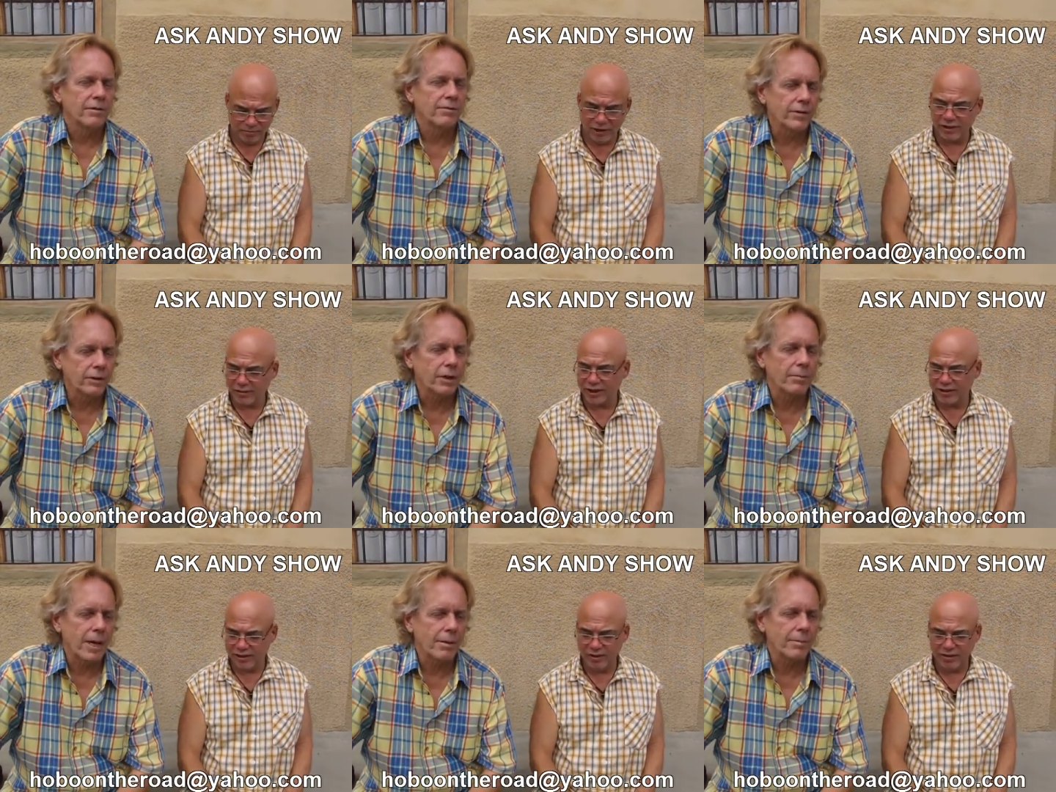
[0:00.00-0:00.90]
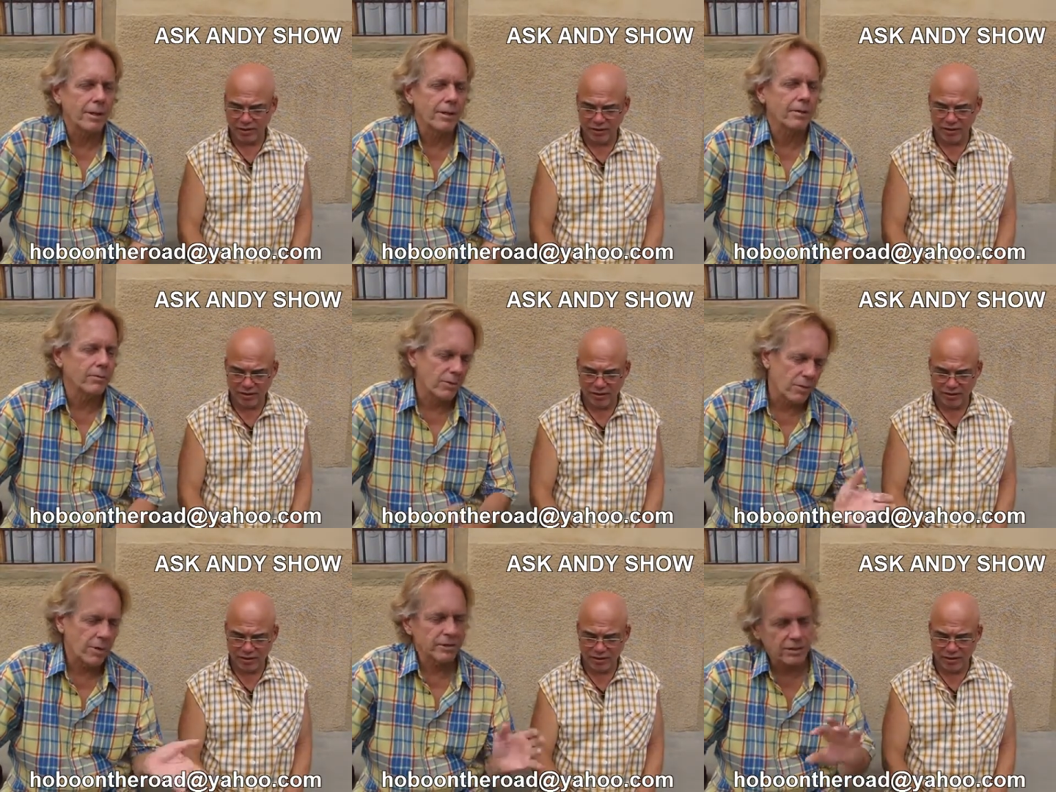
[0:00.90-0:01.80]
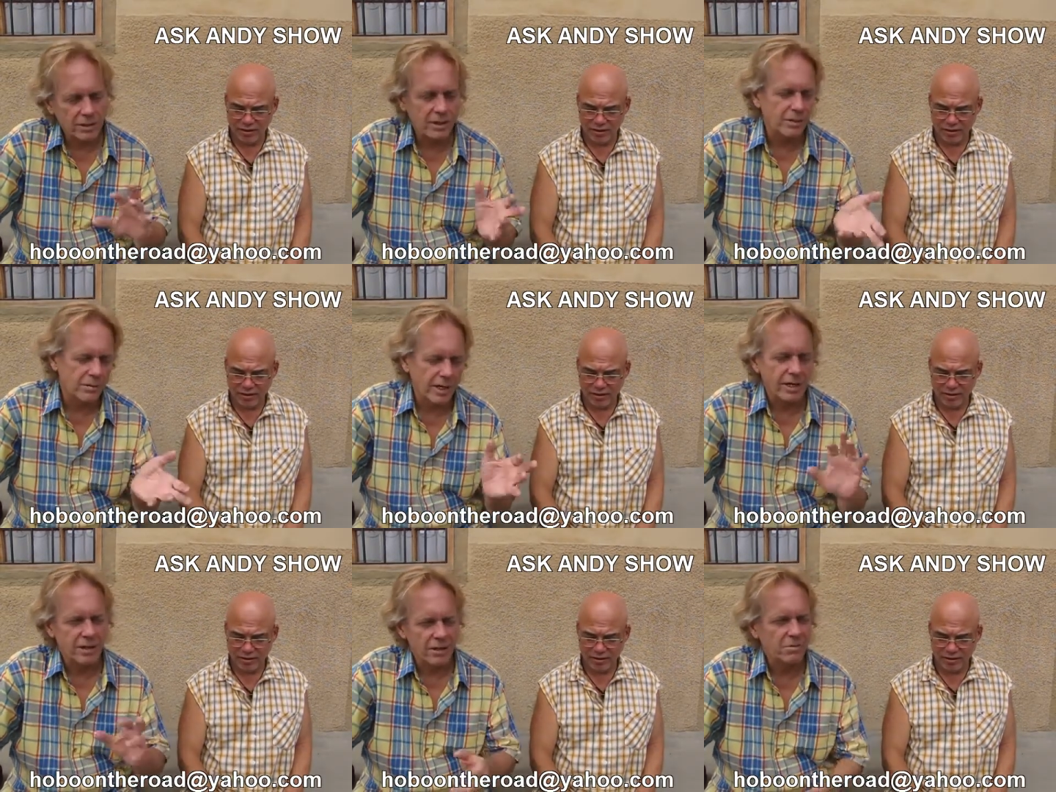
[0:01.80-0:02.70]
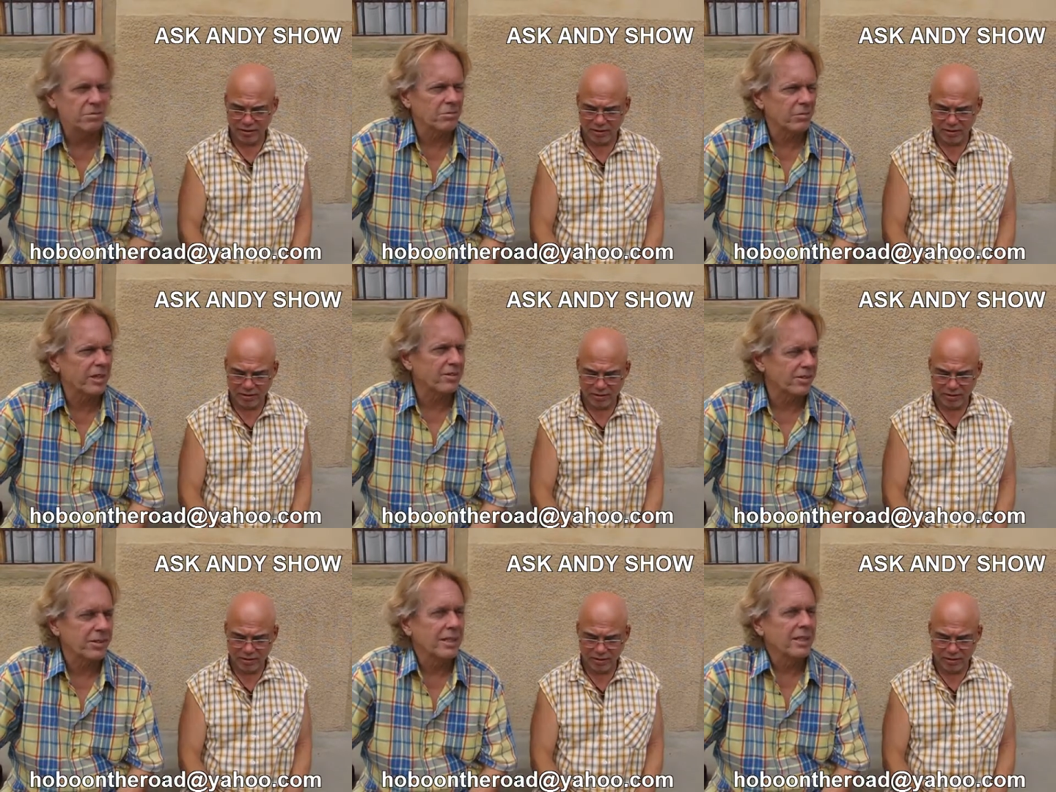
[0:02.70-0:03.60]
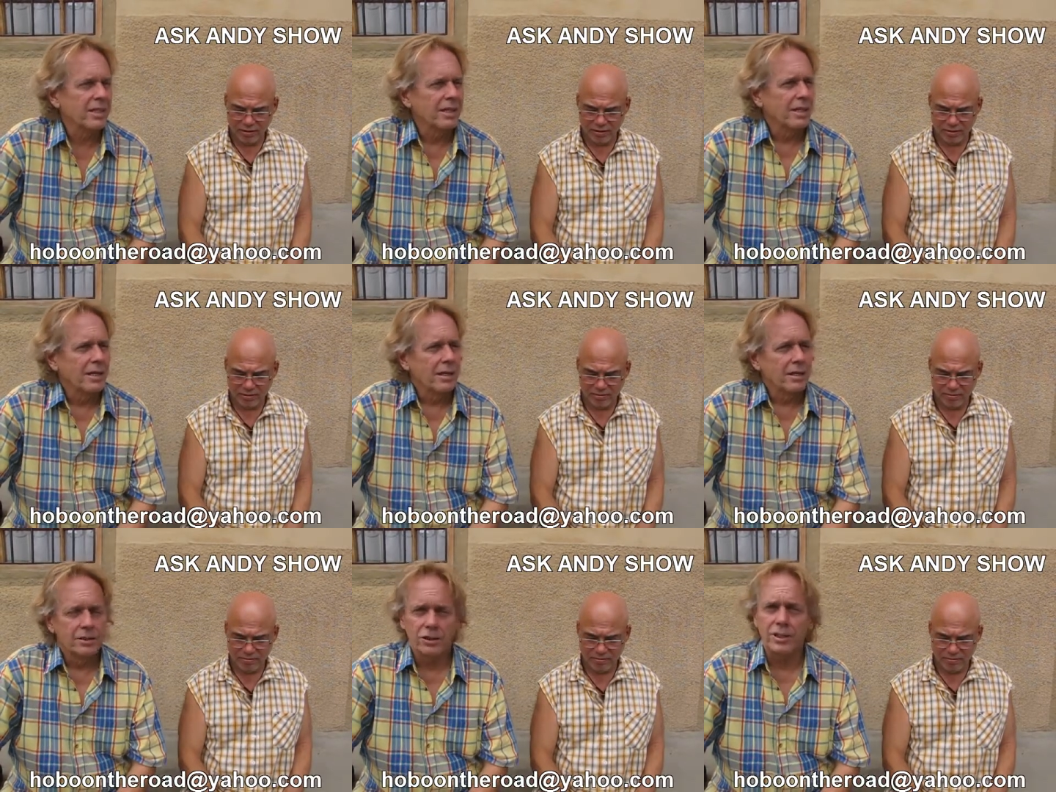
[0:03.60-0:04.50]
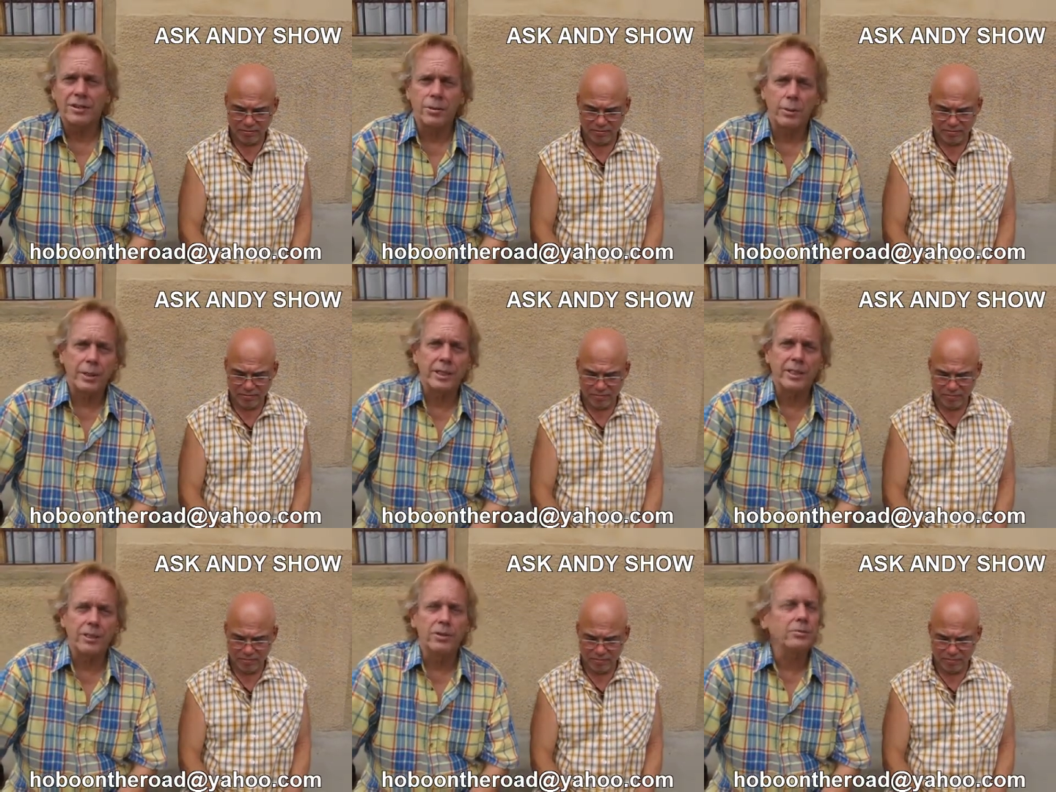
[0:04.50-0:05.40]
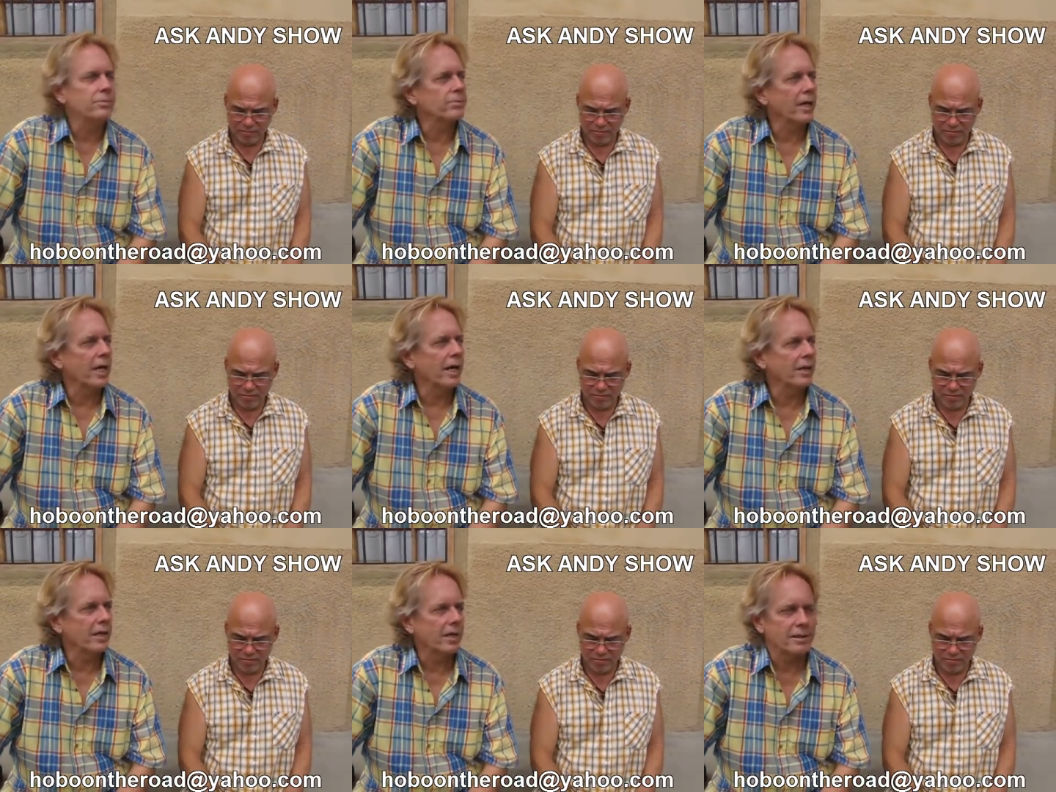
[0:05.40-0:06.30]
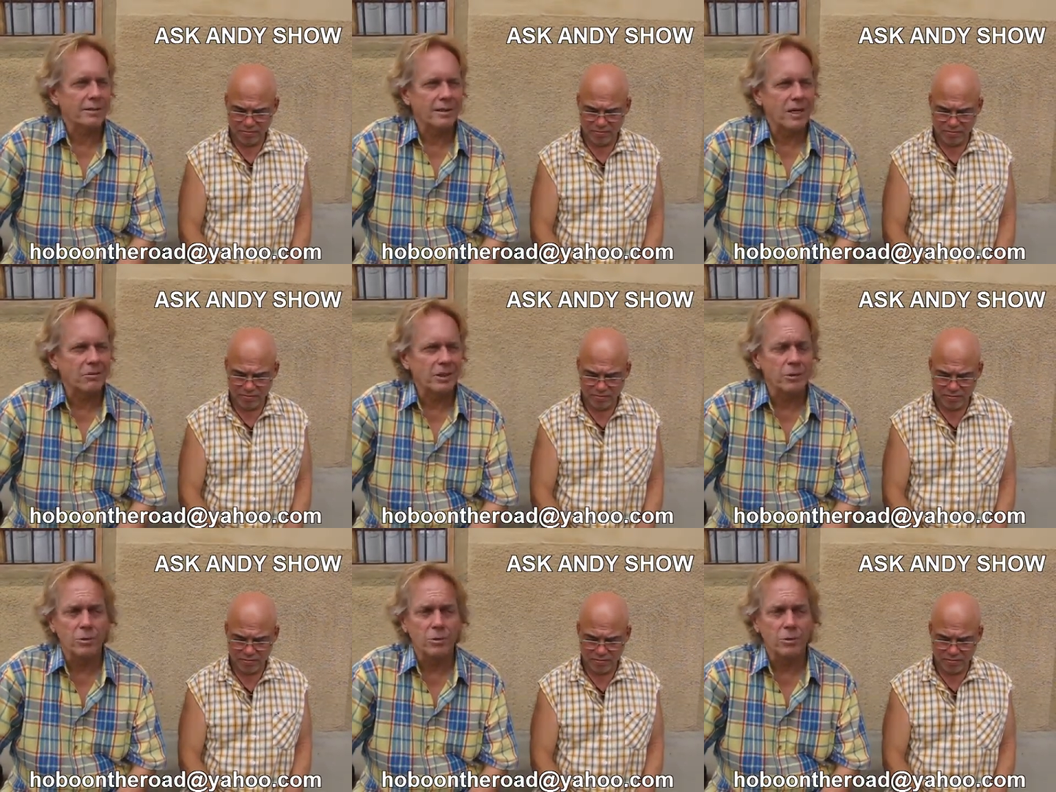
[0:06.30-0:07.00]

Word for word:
Speaker 1: Vilcabamba, their rest, uh, yeah, their restaurants. So that's what we would do, and uh, I really